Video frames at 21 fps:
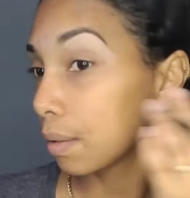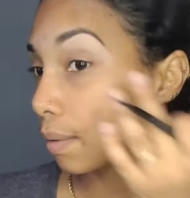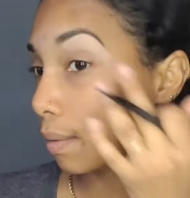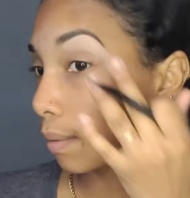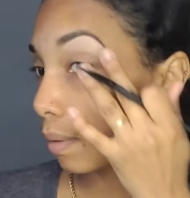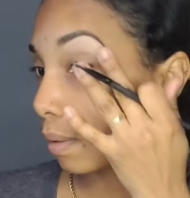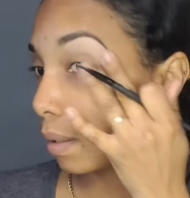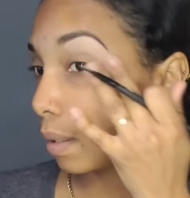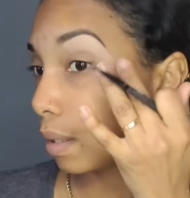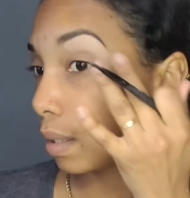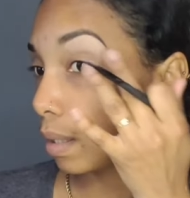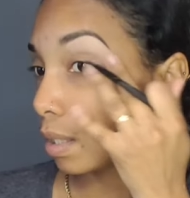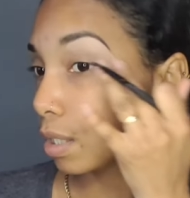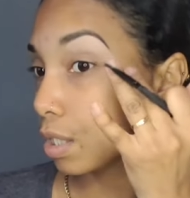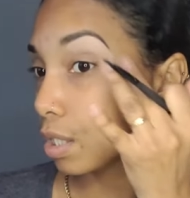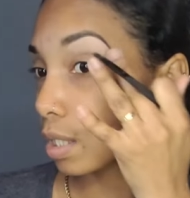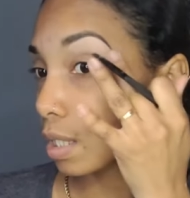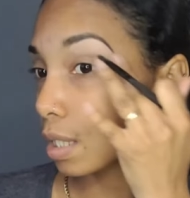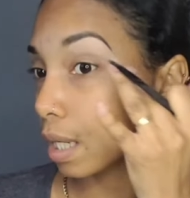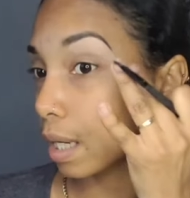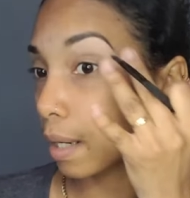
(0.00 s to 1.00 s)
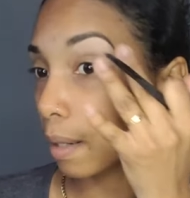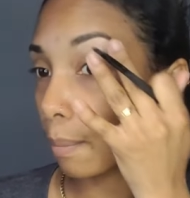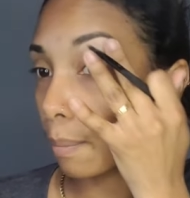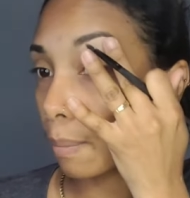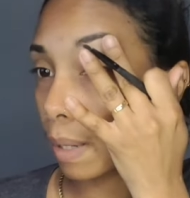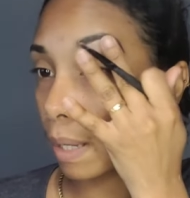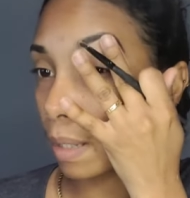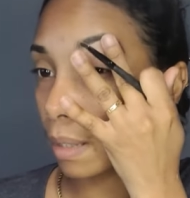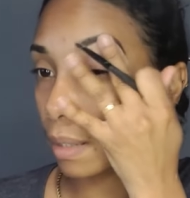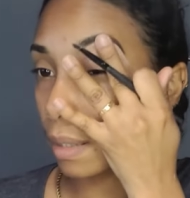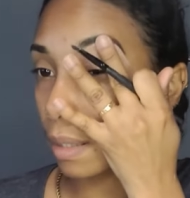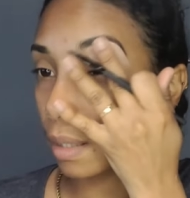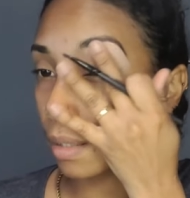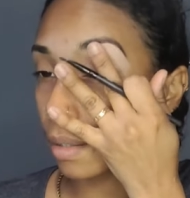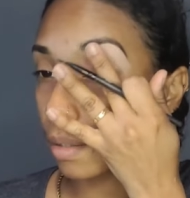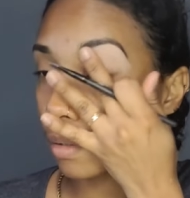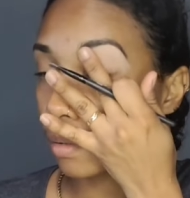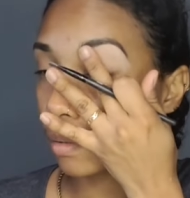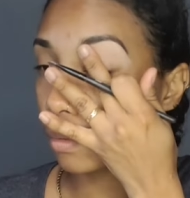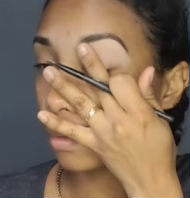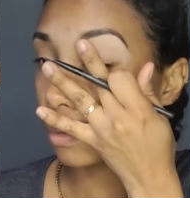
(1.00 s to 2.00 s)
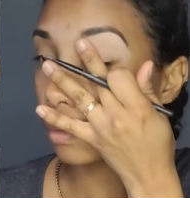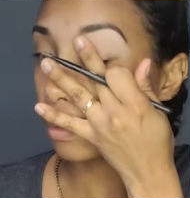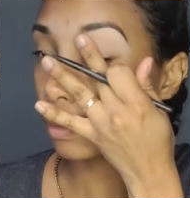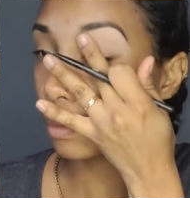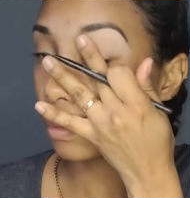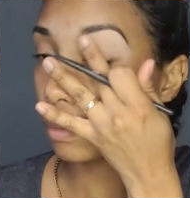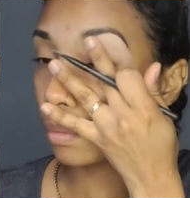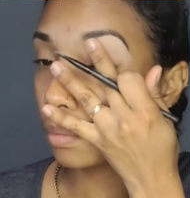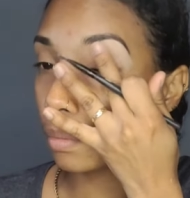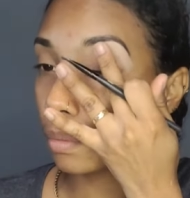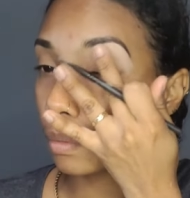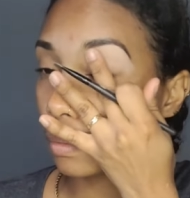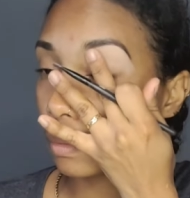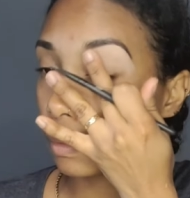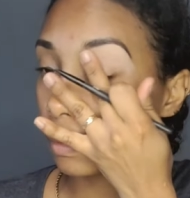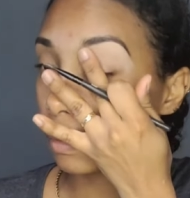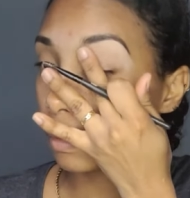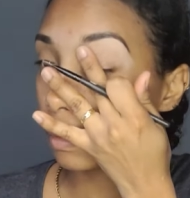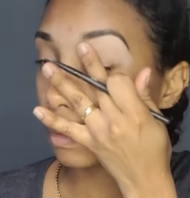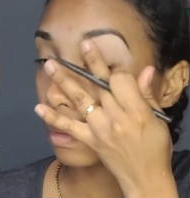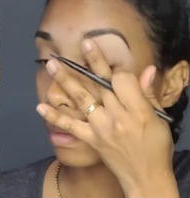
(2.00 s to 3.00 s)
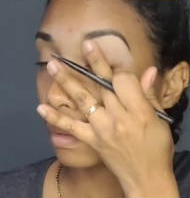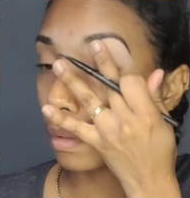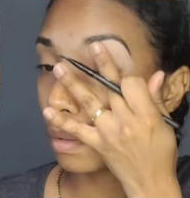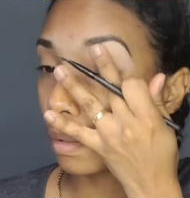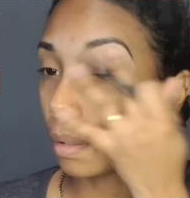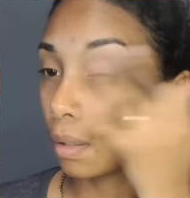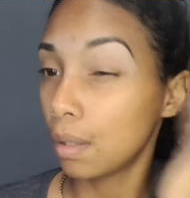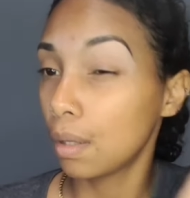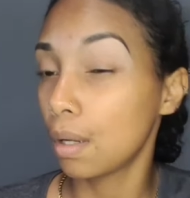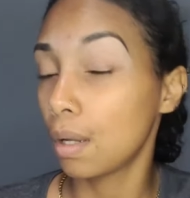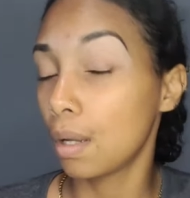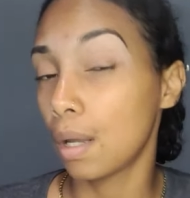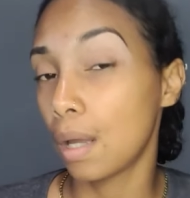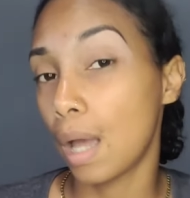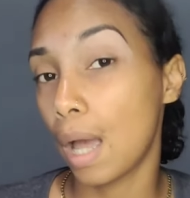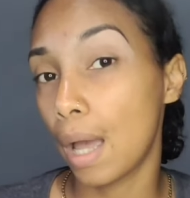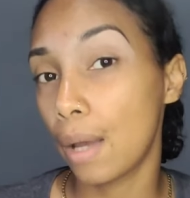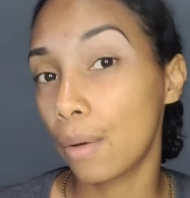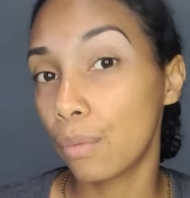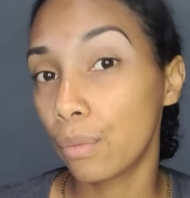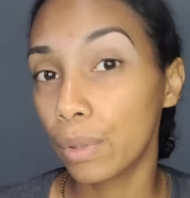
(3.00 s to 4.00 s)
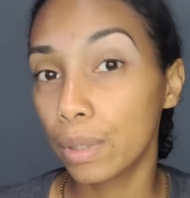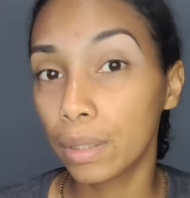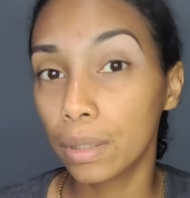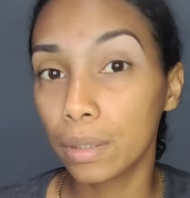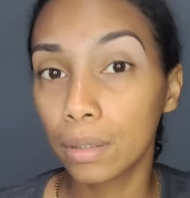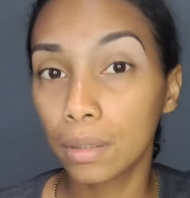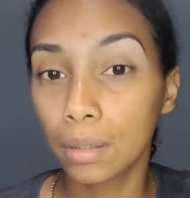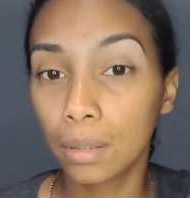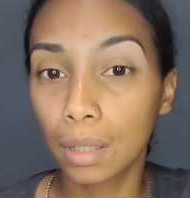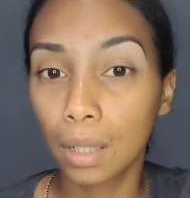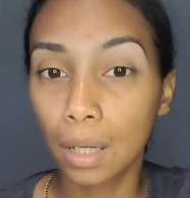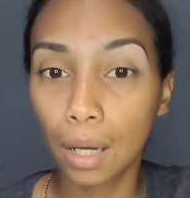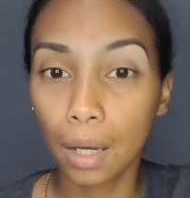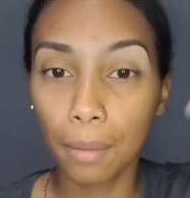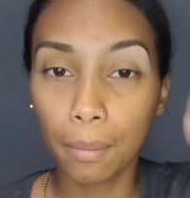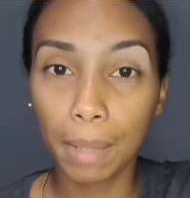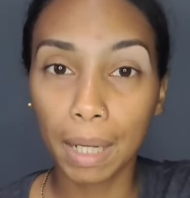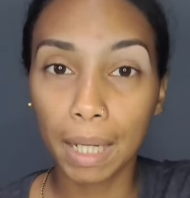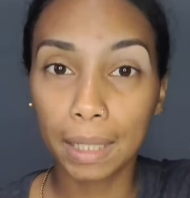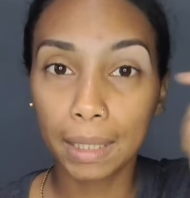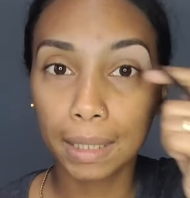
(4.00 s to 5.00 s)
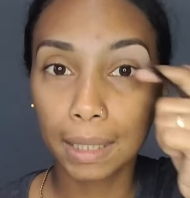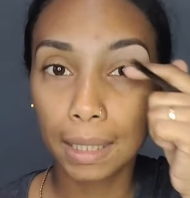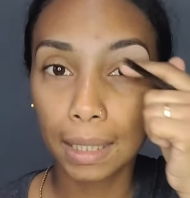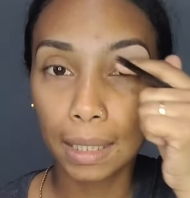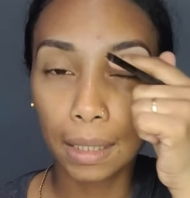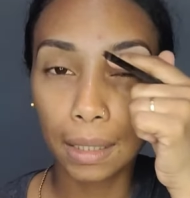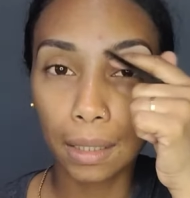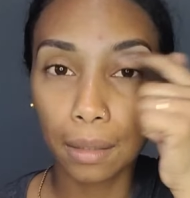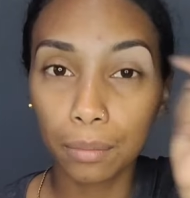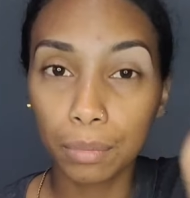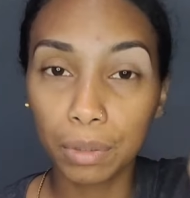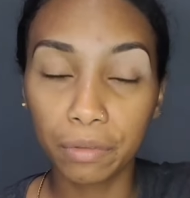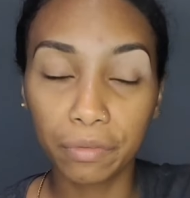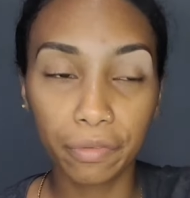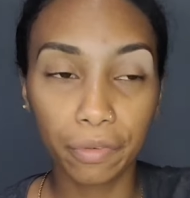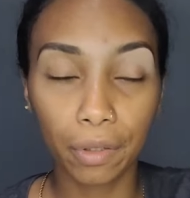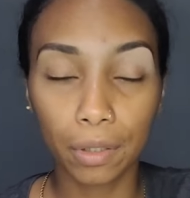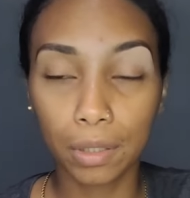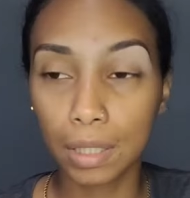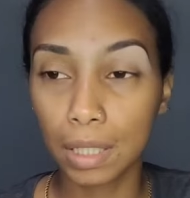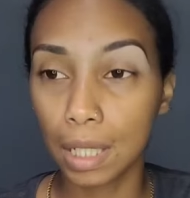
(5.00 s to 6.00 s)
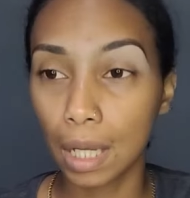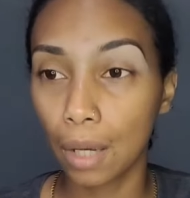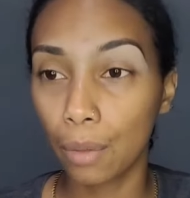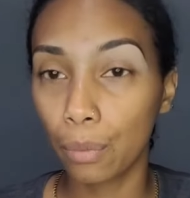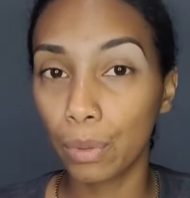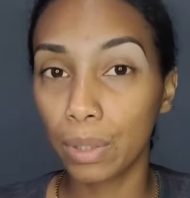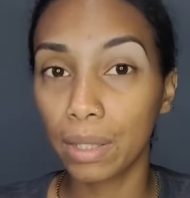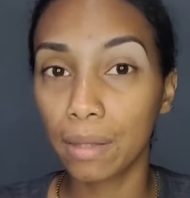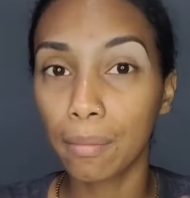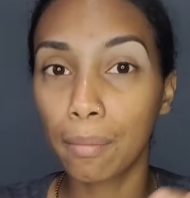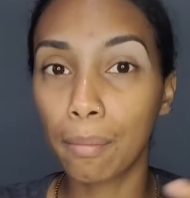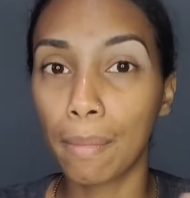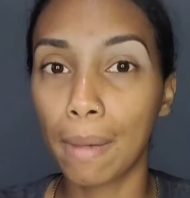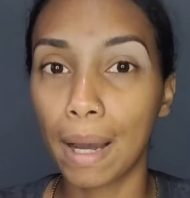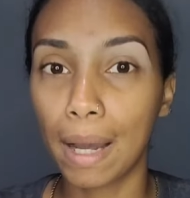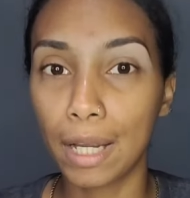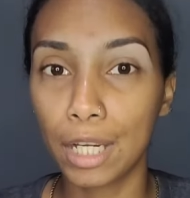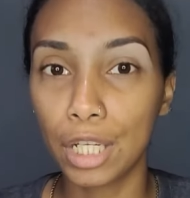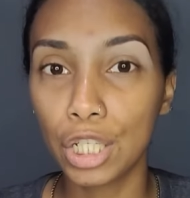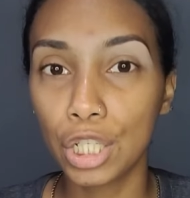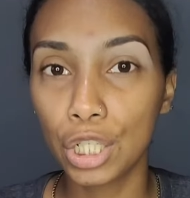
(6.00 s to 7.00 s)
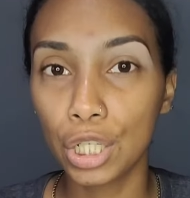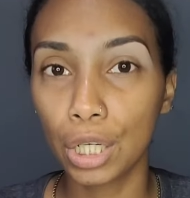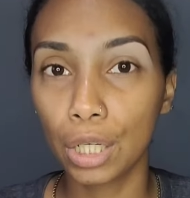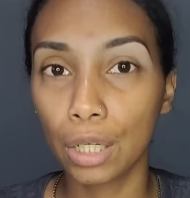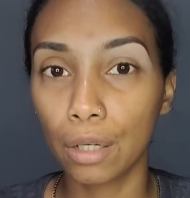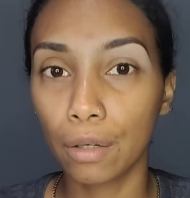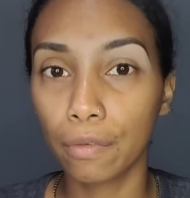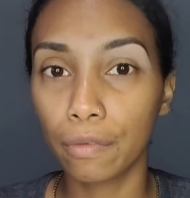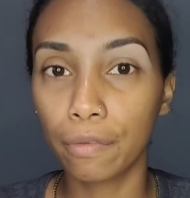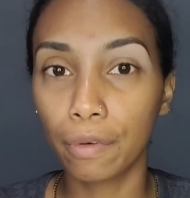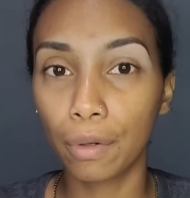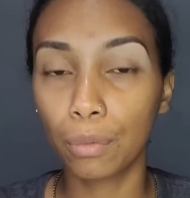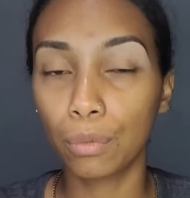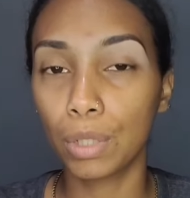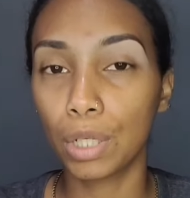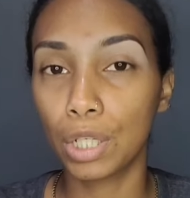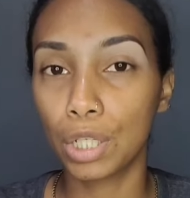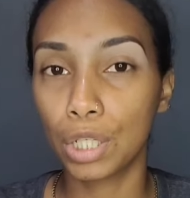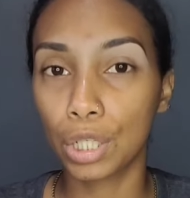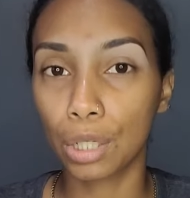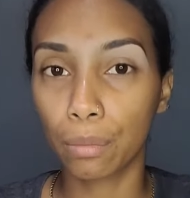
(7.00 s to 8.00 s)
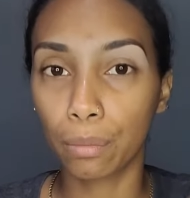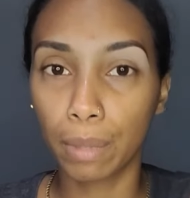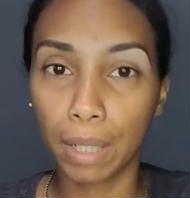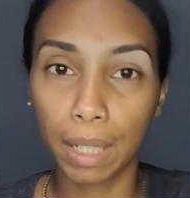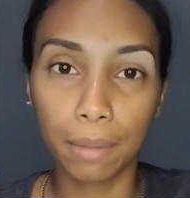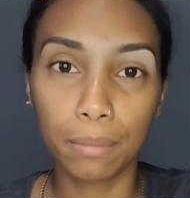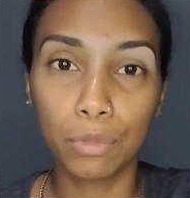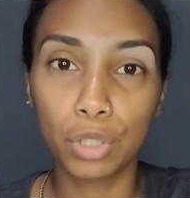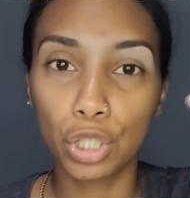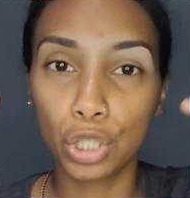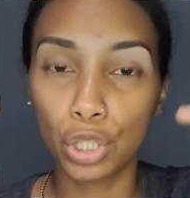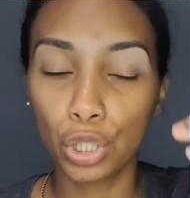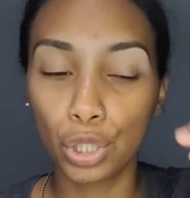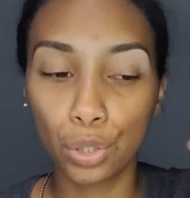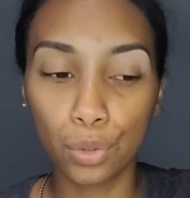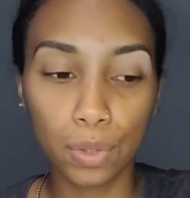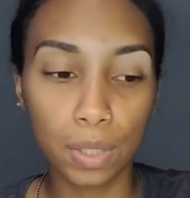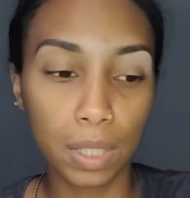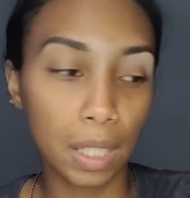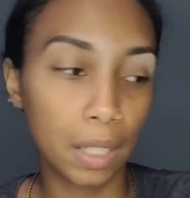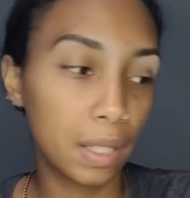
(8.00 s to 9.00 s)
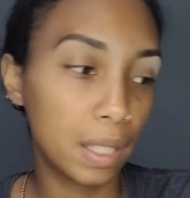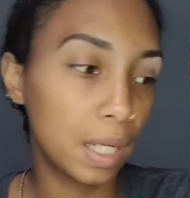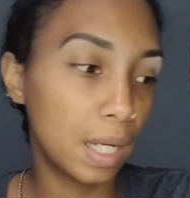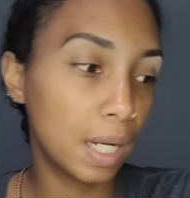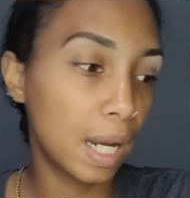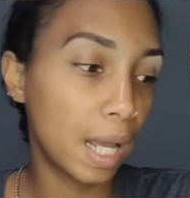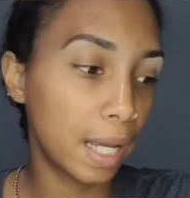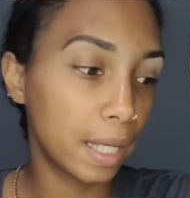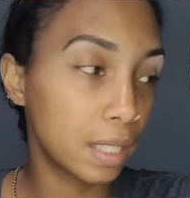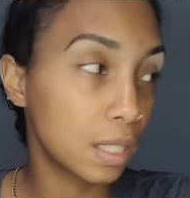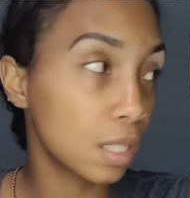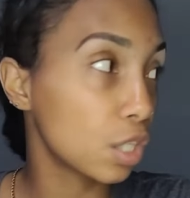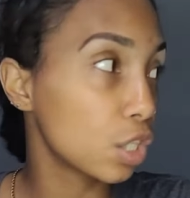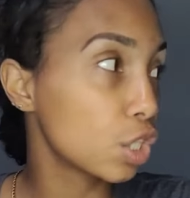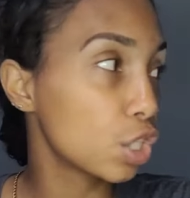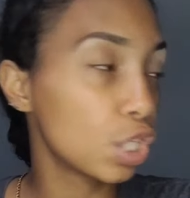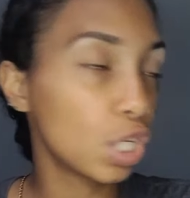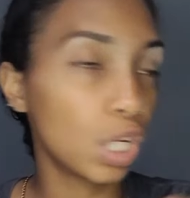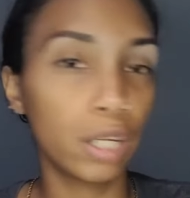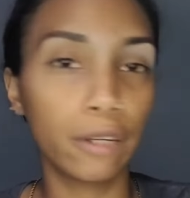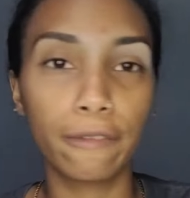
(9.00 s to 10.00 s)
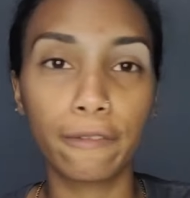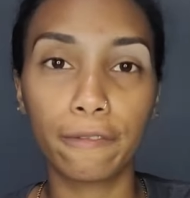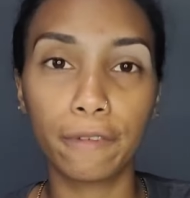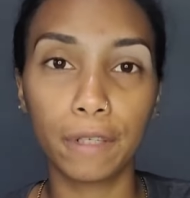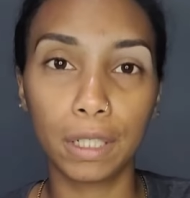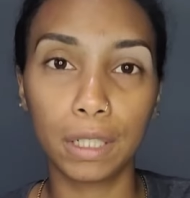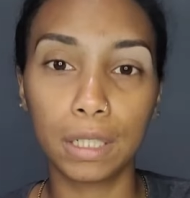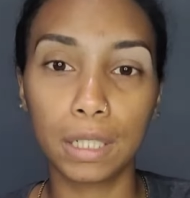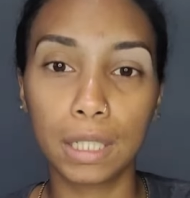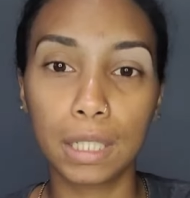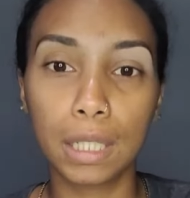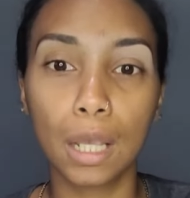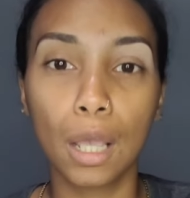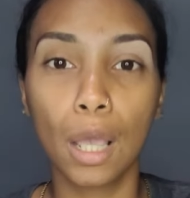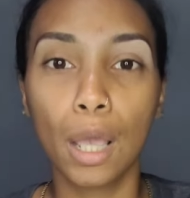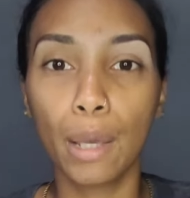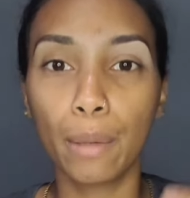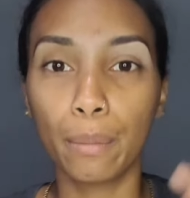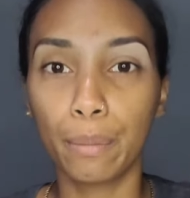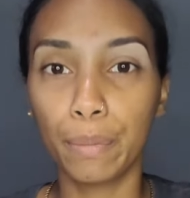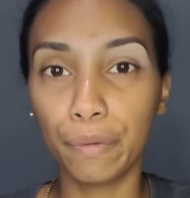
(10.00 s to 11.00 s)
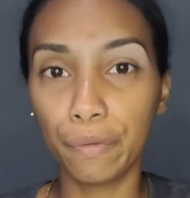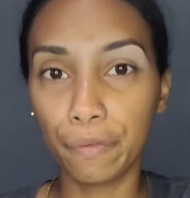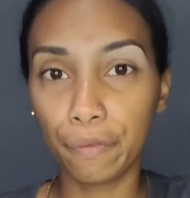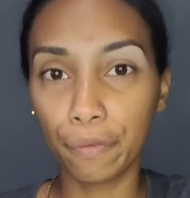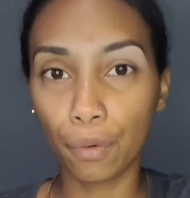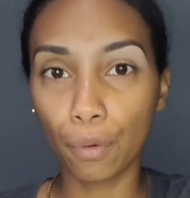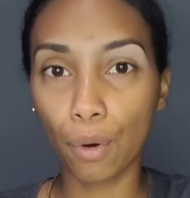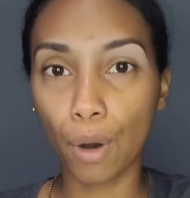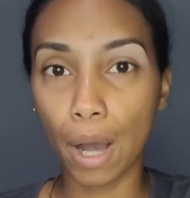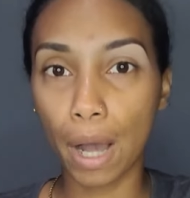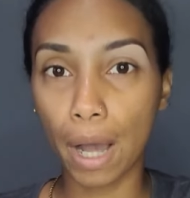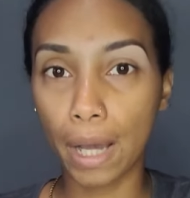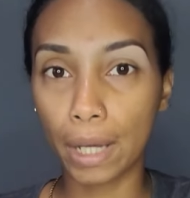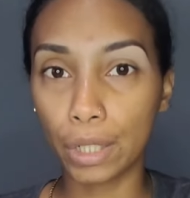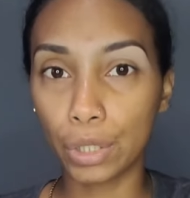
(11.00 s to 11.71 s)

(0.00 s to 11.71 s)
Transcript: And just kind of pat that through. I will come and clean up the front here with my shade of foundation, but I'm just using the lighter shade first before I